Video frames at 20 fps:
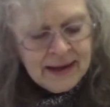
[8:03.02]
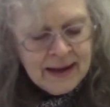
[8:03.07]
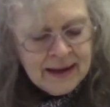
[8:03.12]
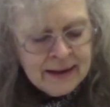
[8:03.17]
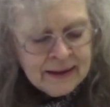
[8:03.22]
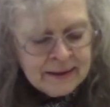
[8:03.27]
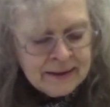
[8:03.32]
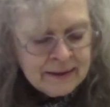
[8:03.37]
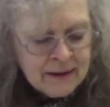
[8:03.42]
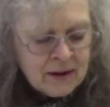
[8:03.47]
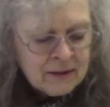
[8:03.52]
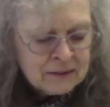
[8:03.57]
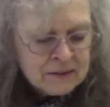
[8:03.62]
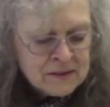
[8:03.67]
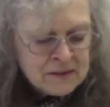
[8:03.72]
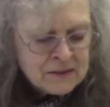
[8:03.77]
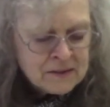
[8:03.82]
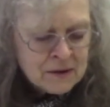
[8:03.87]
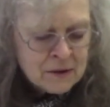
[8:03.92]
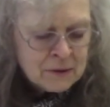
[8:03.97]
And
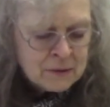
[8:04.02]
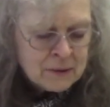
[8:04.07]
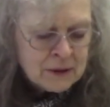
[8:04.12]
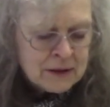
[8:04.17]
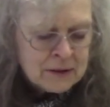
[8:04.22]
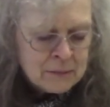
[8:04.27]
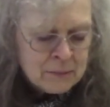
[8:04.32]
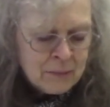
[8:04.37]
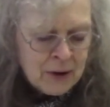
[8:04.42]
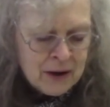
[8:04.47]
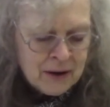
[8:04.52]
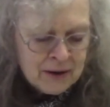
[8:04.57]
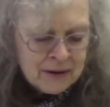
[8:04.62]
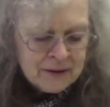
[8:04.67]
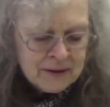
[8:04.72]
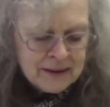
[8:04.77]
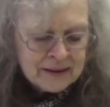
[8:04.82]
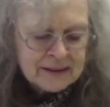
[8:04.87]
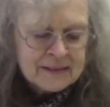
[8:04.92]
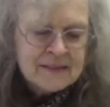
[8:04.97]
also in
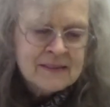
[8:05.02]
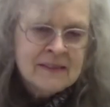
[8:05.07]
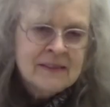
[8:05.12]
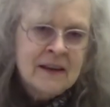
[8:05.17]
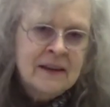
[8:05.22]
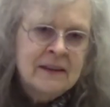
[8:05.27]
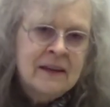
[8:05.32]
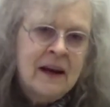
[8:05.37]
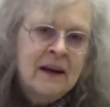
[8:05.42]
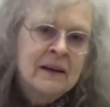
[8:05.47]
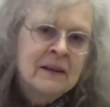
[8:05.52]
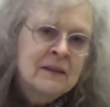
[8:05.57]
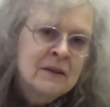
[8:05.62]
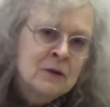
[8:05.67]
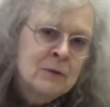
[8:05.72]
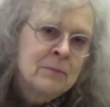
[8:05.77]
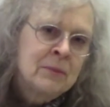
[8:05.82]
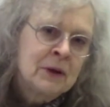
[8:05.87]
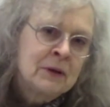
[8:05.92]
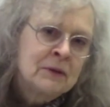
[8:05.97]
Mark, it said other
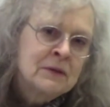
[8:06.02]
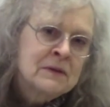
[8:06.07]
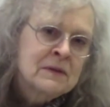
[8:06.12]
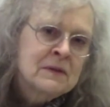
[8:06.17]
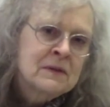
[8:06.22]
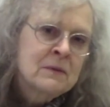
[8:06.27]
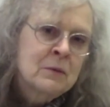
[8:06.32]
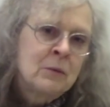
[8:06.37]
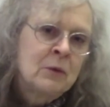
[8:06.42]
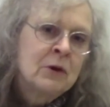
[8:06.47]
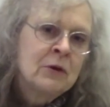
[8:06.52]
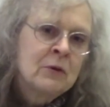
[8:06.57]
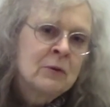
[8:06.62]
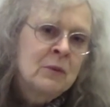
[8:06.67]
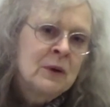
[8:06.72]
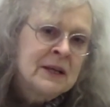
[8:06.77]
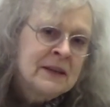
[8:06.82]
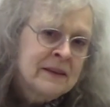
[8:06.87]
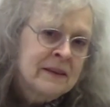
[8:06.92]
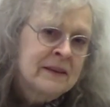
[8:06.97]
boats were
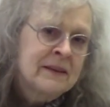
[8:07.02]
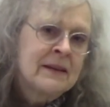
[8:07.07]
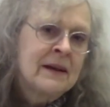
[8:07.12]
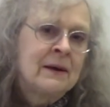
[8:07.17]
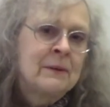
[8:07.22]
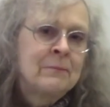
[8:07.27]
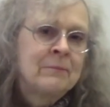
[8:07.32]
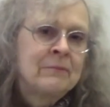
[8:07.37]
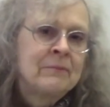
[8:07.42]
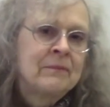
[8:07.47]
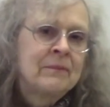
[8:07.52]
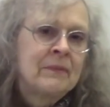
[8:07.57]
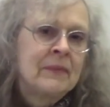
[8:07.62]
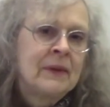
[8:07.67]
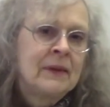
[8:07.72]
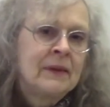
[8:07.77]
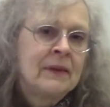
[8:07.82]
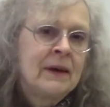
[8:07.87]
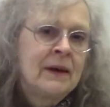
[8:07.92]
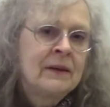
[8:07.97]
with them.
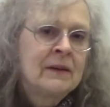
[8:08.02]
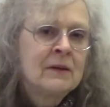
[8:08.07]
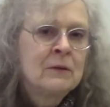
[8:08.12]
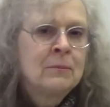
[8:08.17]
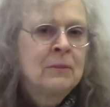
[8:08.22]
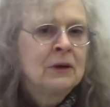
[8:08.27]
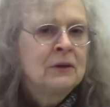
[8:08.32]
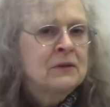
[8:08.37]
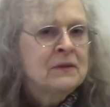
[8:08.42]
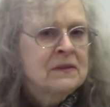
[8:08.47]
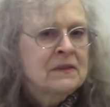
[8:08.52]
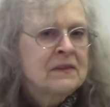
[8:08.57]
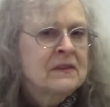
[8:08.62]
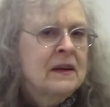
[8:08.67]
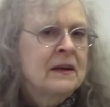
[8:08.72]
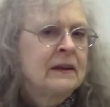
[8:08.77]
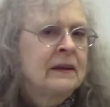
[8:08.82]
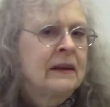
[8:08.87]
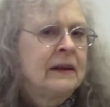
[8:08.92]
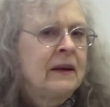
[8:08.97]
Other boats
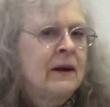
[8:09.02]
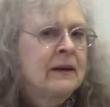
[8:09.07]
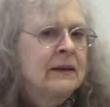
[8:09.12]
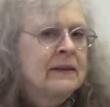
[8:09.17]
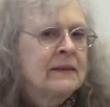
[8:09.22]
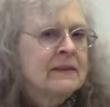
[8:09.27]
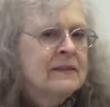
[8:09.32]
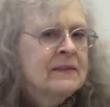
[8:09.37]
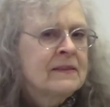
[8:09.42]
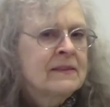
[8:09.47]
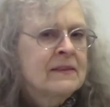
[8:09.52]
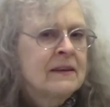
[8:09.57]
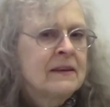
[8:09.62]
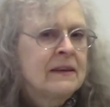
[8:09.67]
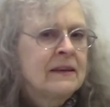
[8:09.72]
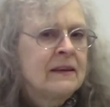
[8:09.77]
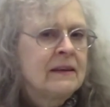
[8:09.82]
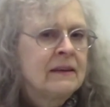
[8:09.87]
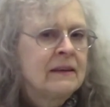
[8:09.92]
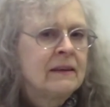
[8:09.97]
sailing on the
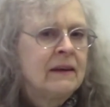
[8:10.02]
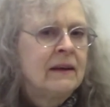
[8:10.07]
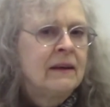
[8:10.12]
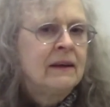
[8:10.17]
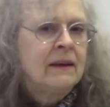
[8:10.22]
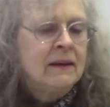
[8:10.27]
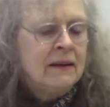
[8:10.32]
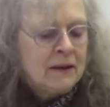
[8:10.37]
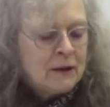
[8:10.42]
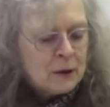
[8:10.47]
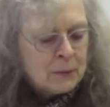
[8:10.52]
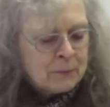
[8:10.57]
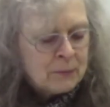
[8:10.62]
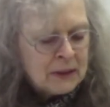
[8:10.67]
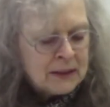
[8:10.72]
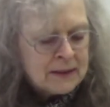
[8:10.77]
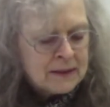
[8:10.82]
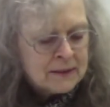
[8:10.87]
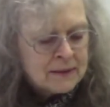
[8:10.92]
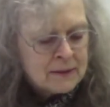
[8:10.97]
sea.
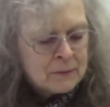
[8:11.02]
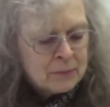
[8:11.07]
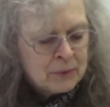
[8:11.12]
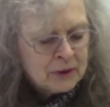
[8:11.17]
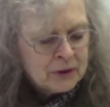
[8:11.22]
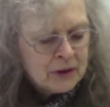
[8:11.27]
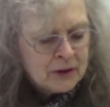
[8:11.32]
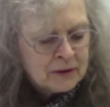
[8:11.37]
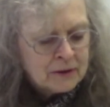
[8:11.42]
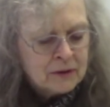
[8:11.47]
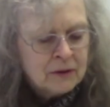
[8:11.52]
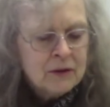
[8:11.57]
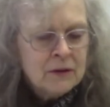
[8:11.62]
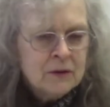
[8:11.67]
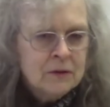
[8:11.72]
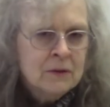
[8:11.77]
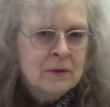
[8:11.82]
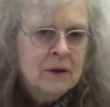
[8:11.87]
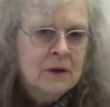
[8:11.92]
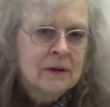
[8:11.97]
But in the book of
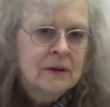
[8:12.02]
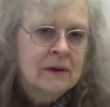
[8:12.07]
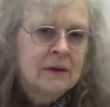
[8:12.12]
Luke,